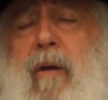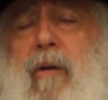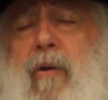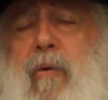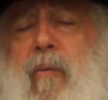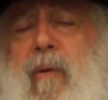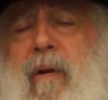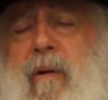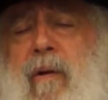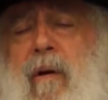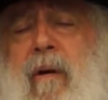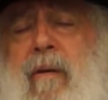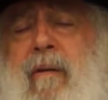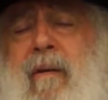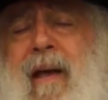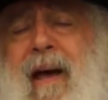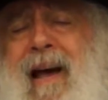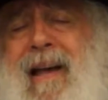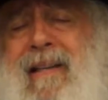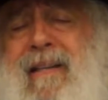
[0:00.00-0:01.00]
will
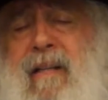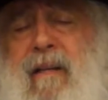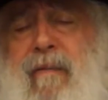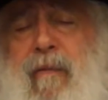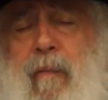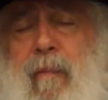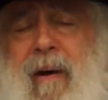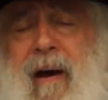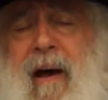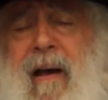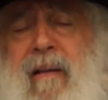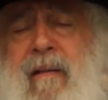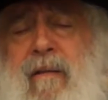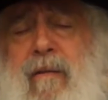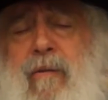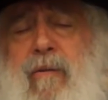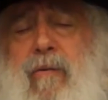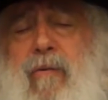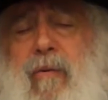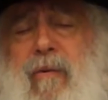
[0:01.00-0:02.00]
not ask from
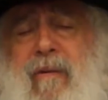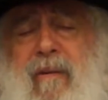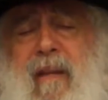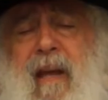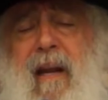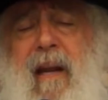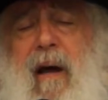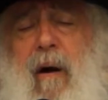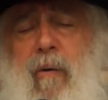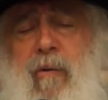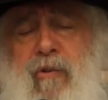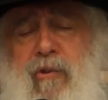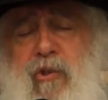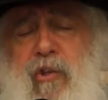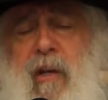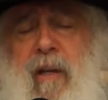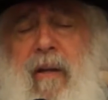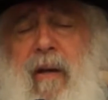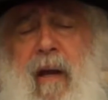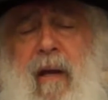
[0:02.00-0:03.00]
us to tell our
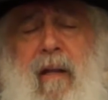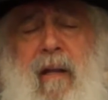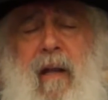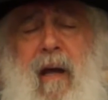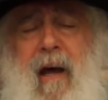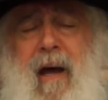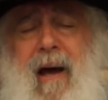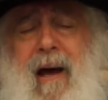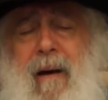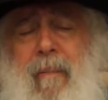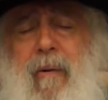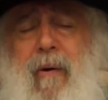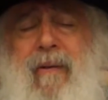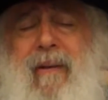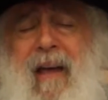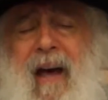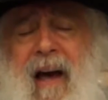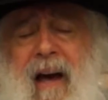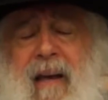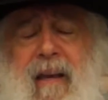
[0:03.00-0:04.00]
children about
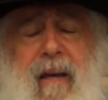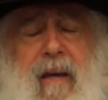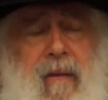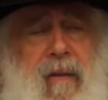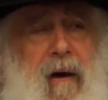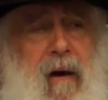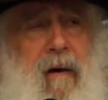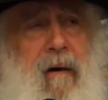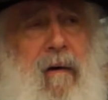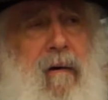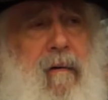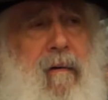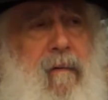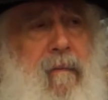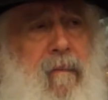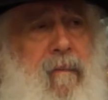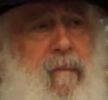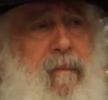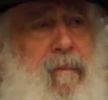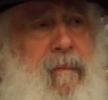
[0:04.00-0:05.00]
the Akedah?
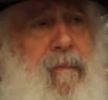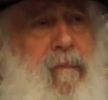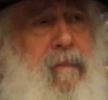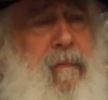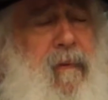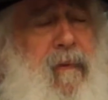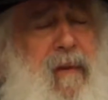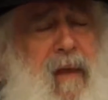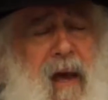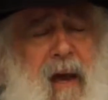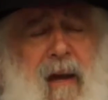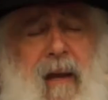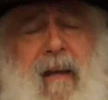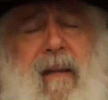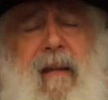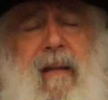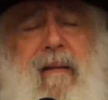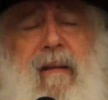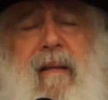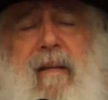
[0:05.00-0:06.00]
The
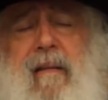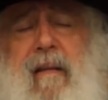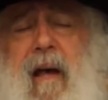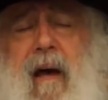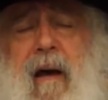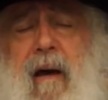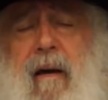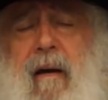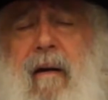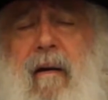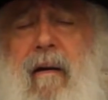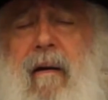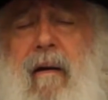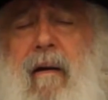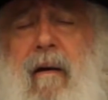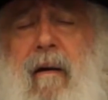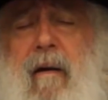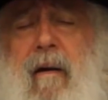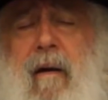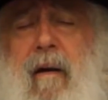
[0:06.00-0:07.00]
Akedah Yitzhak.
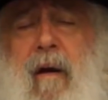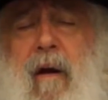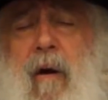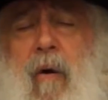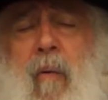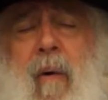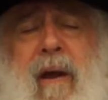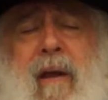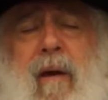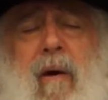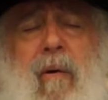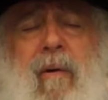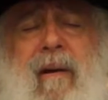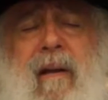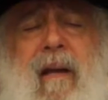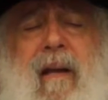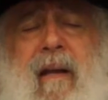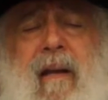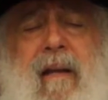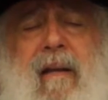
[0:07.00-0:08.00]
Why
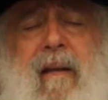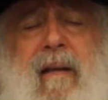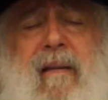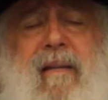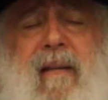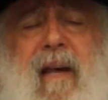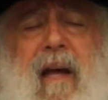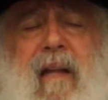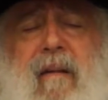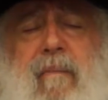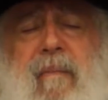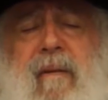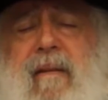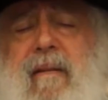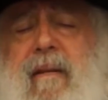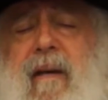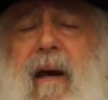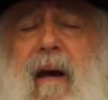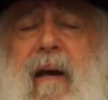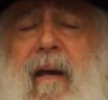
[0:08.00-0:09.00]
only Yetziat
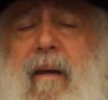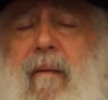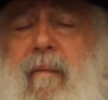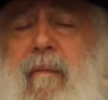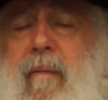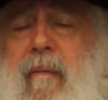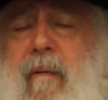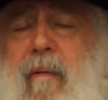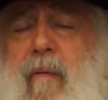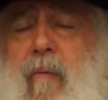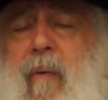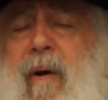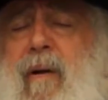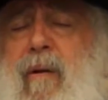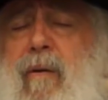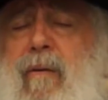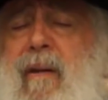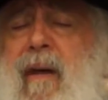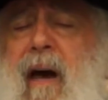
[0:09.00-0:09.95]
Mitzrayim? Why not the